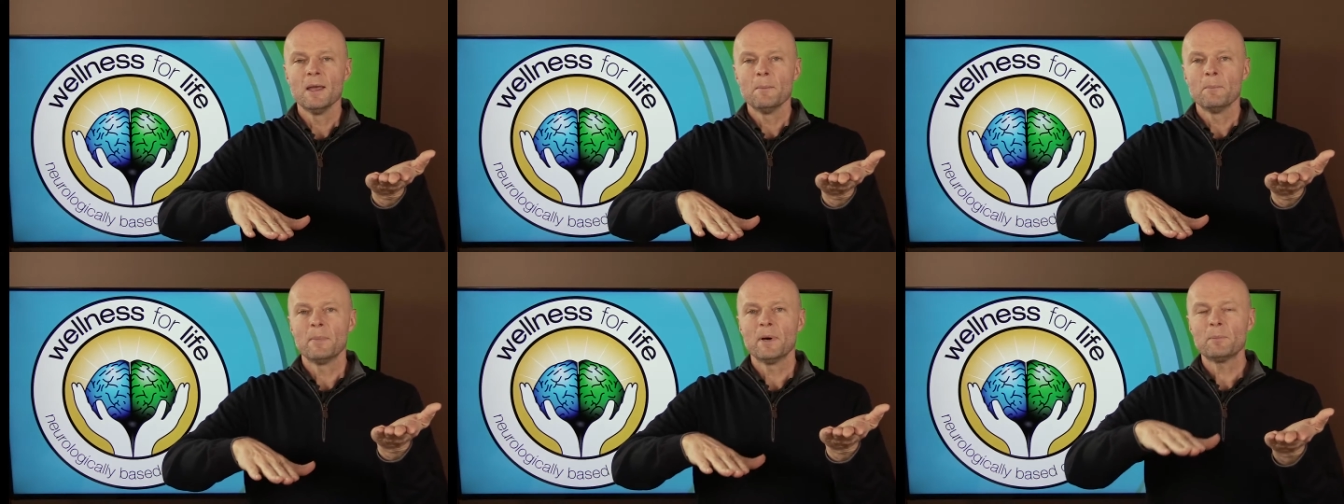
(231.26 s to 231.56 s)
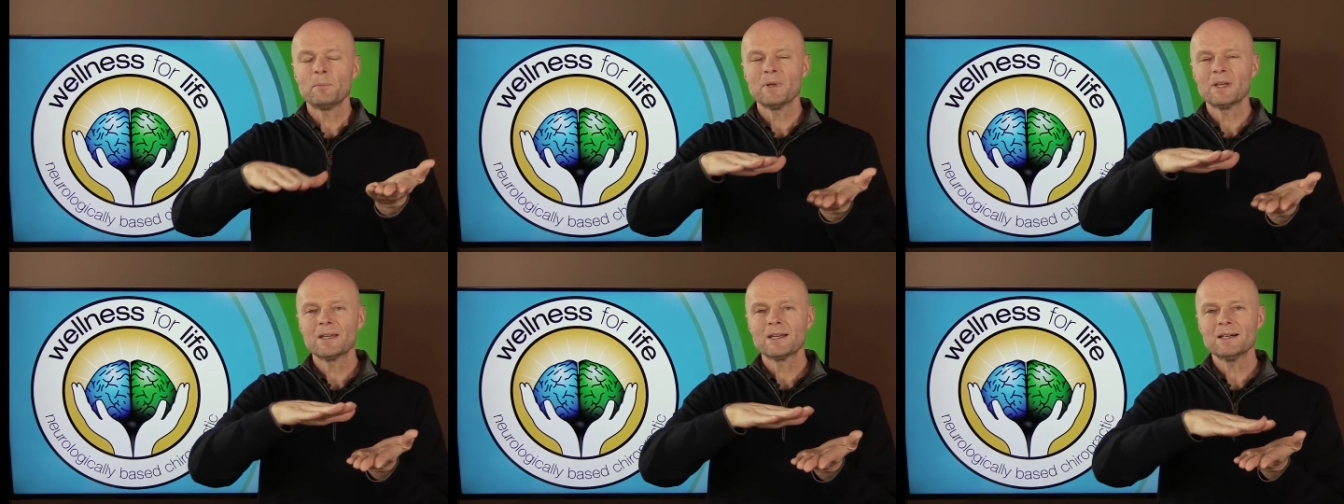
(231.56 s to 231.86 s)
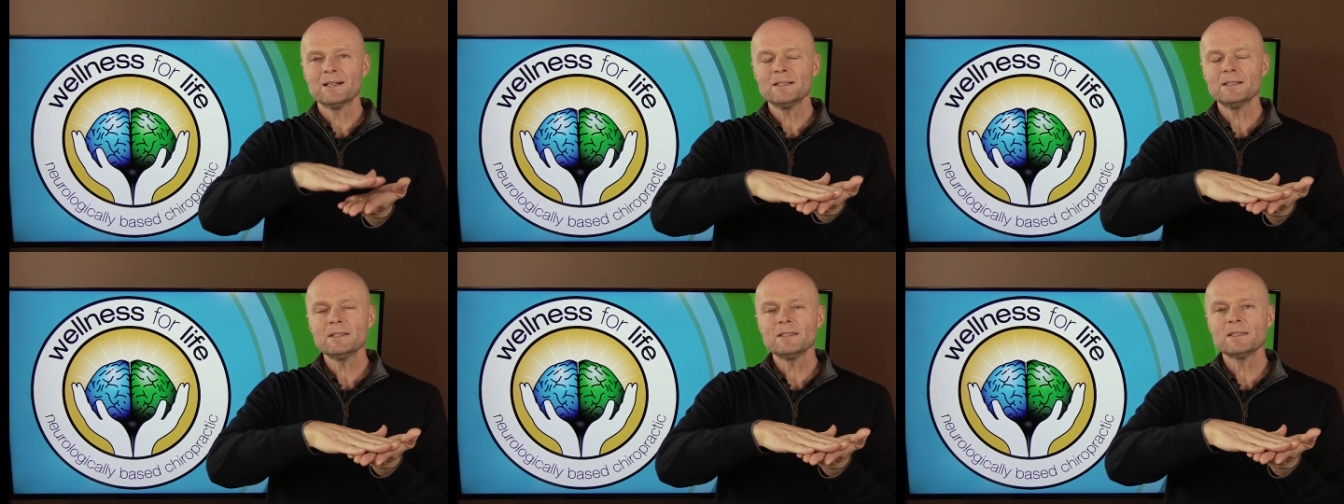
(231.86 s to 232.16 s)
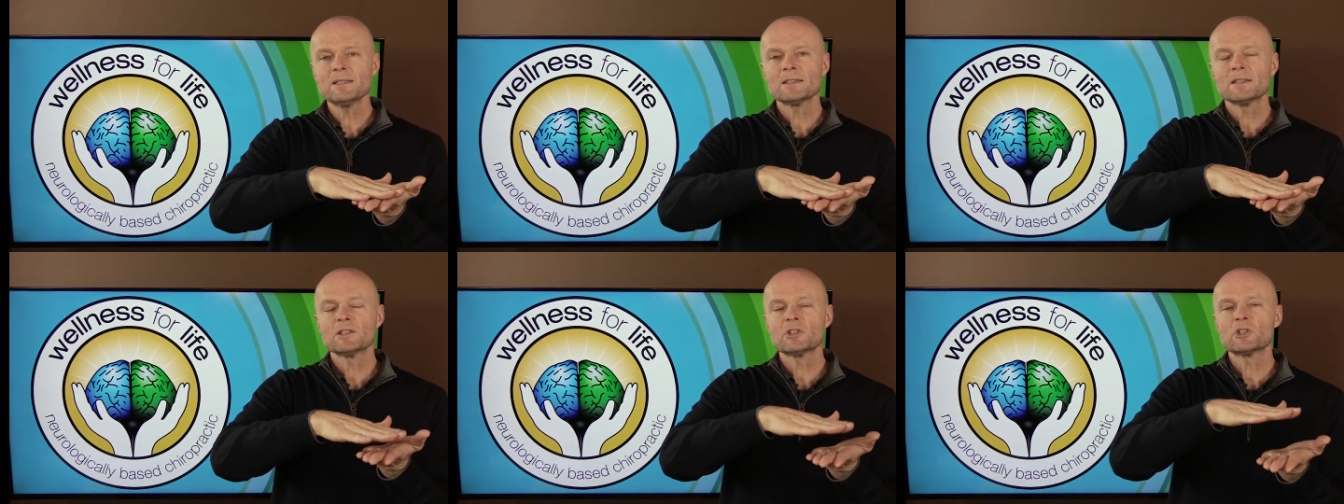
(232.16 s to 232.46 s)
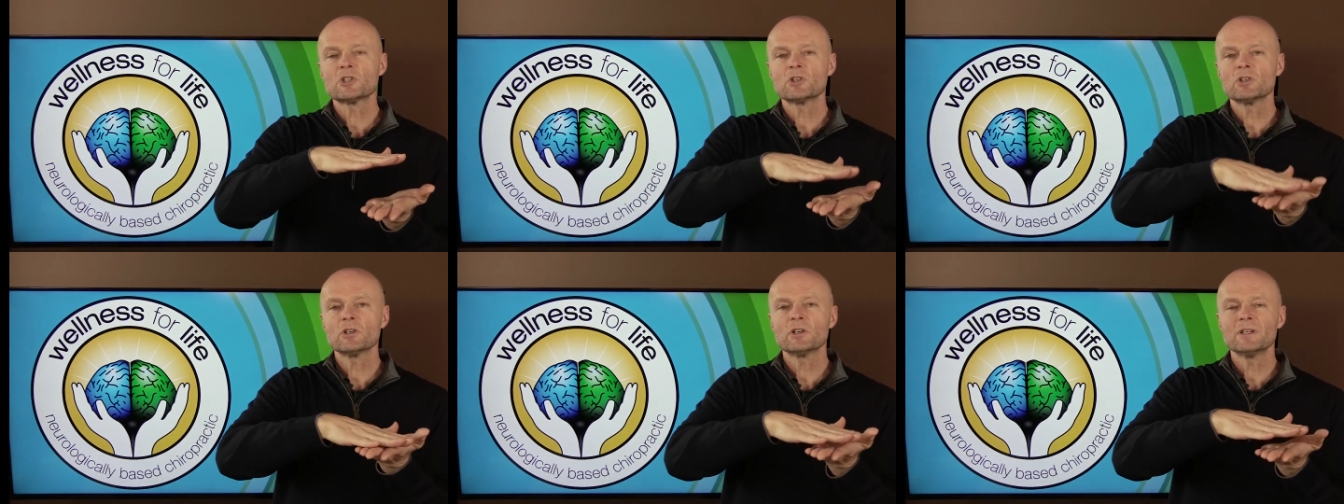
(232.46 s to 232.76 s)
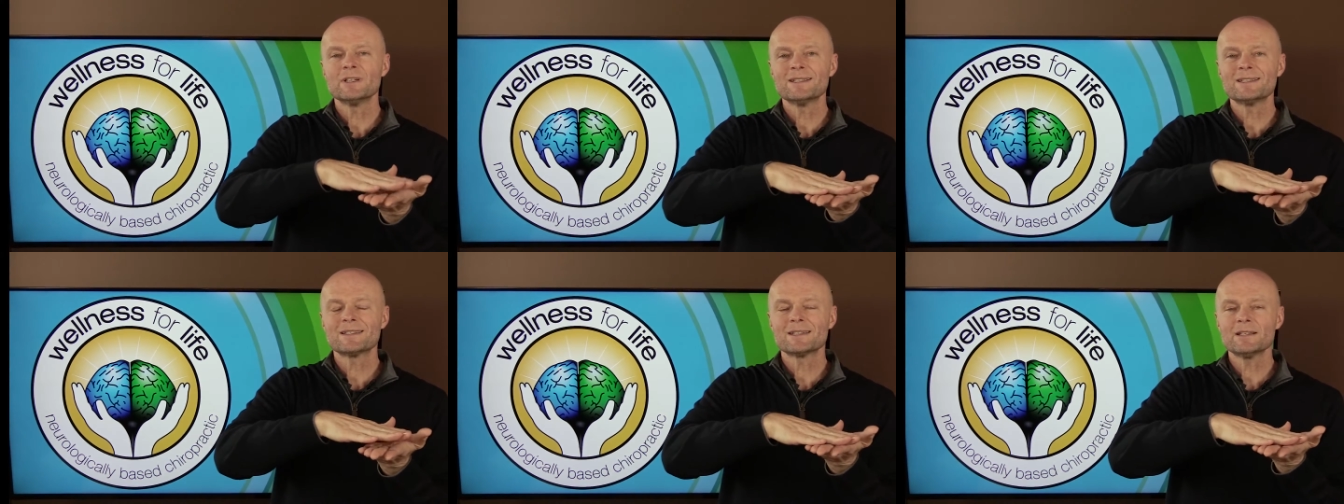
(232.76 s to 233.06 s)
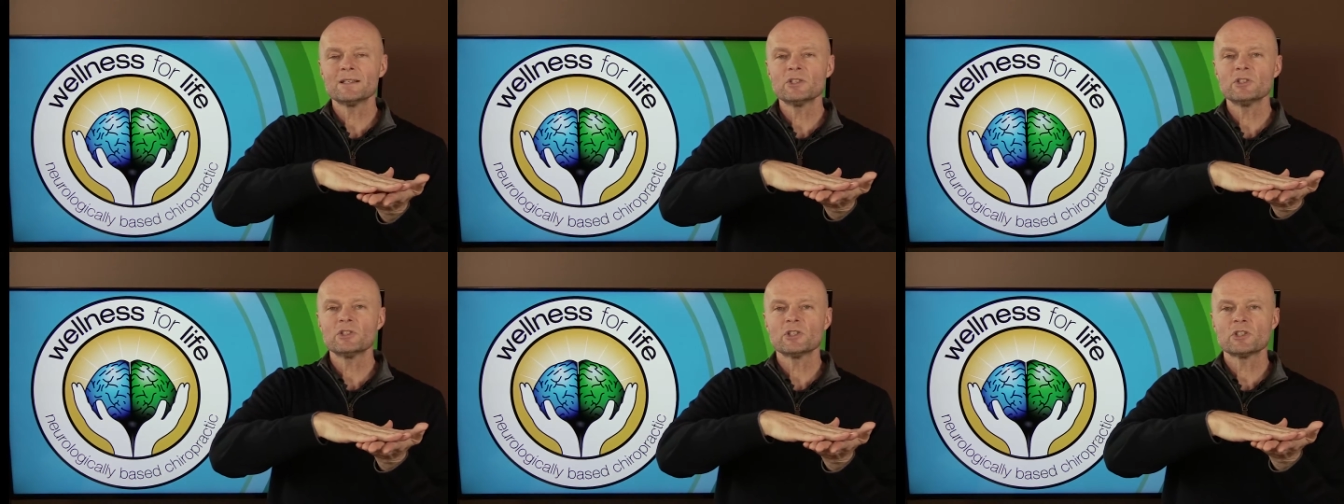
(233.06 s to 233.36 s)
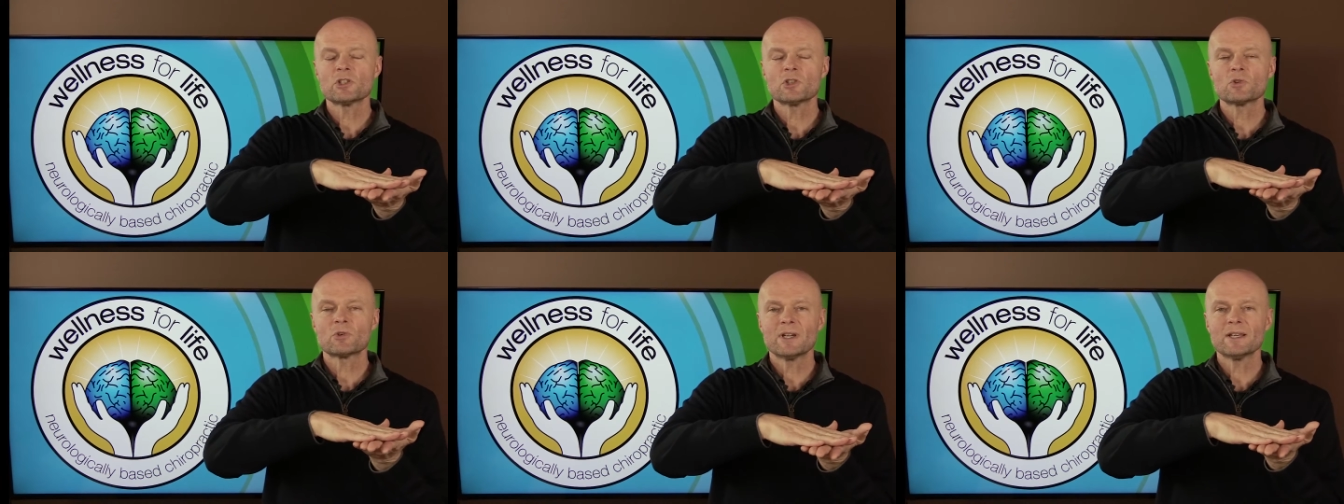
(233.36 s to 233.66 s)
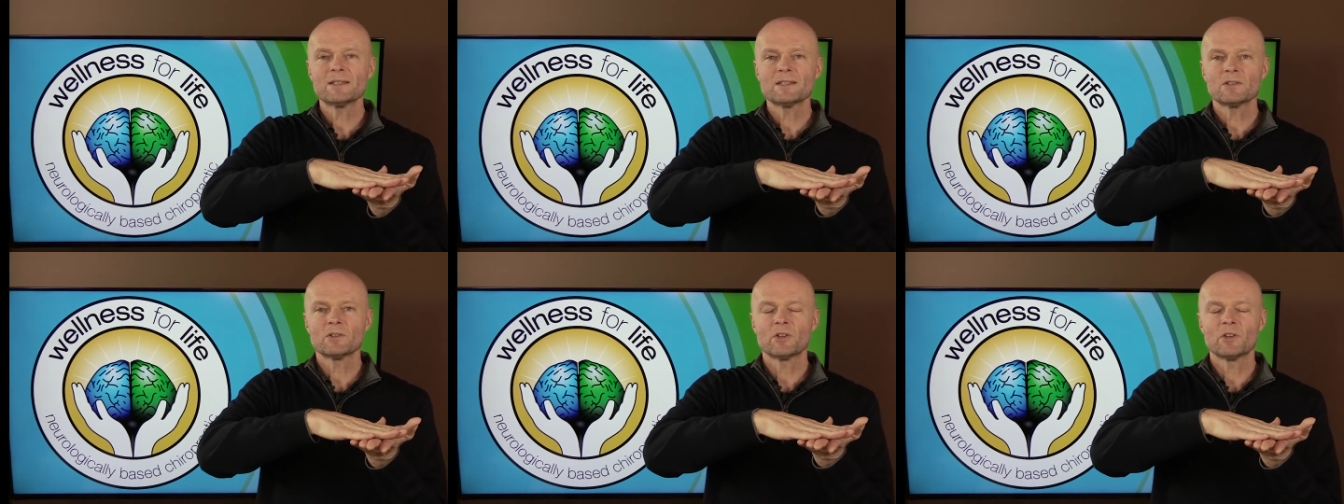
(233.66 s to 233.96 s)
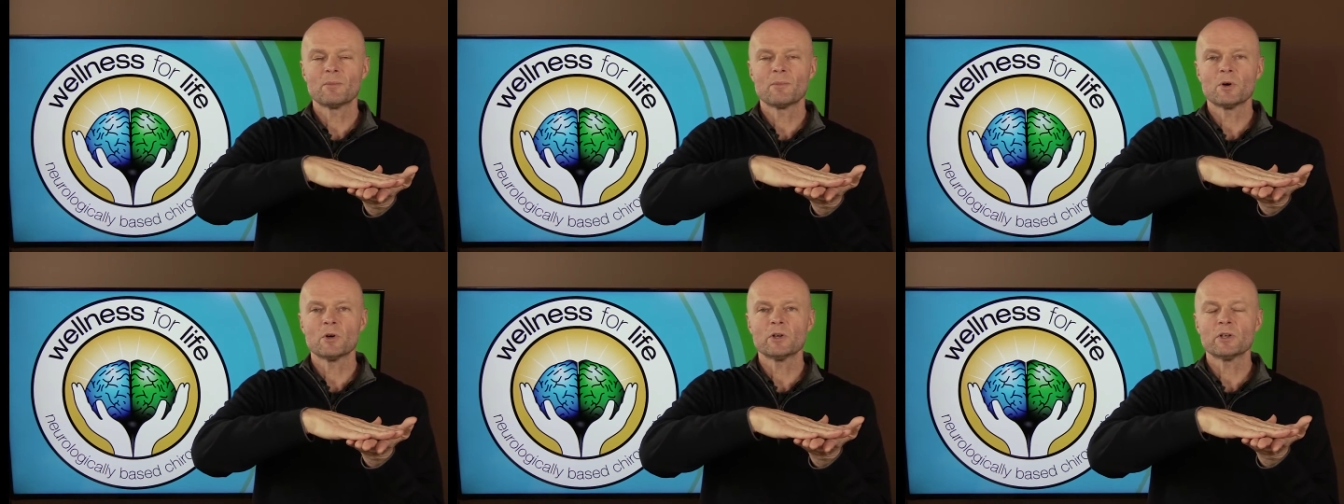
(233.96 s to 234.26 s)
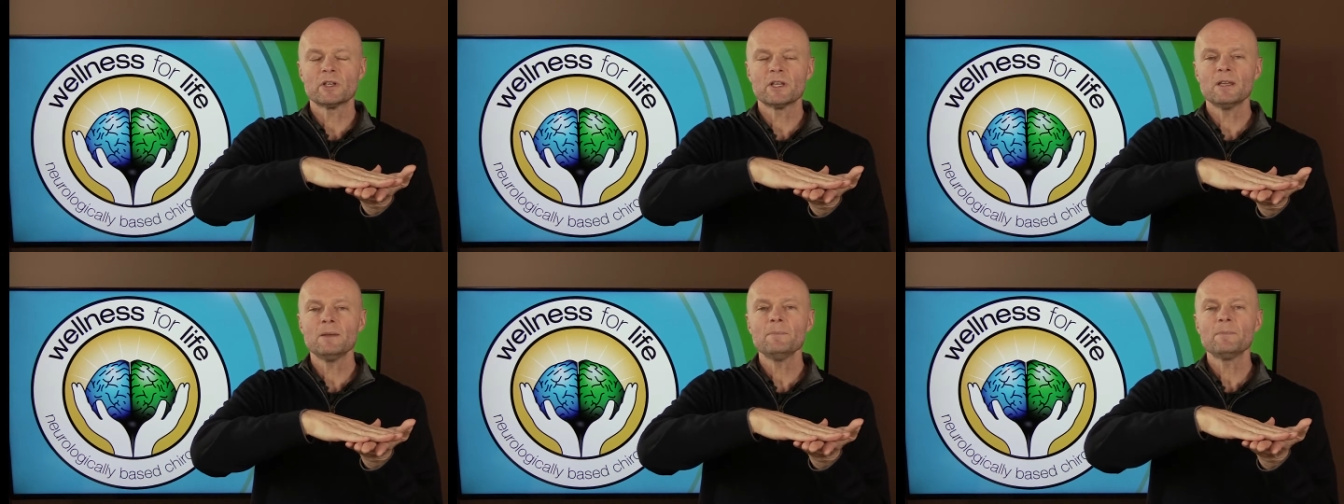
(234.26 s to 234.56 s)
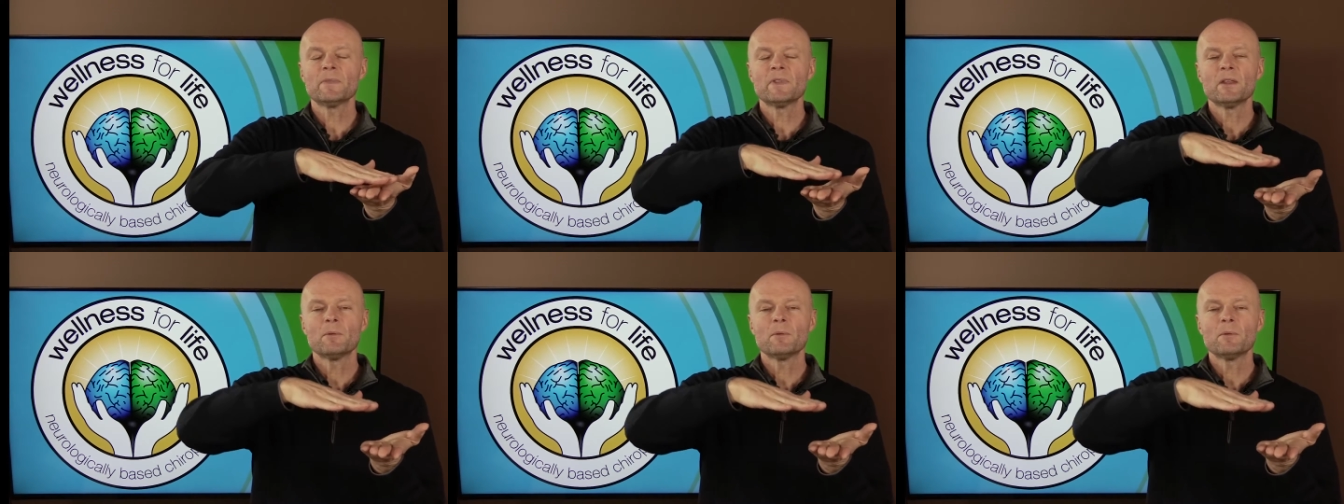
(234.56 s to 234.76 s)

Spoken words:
But because sugar is such a stress on the body